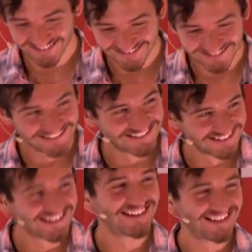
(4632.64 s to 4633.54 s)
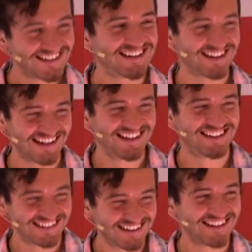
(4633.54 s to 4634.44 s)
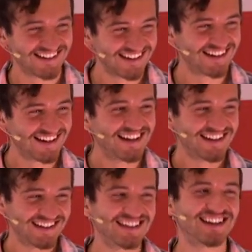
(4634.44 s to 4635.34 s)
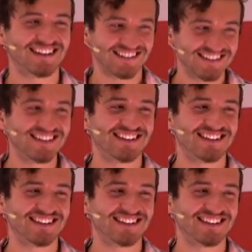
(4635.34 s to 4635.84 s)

know what to do, whether to stop and take a big breath or what.